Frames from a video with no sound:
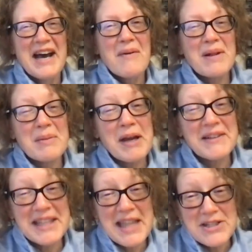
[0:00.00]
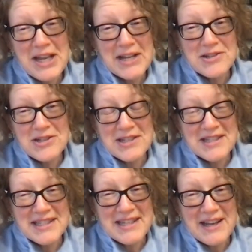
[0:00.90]
Well, apparently that
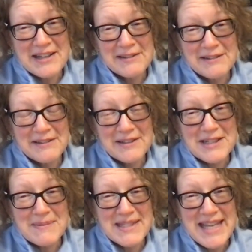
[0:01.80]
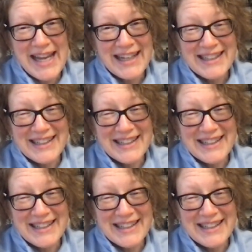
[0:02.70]
changes on Christmas Day.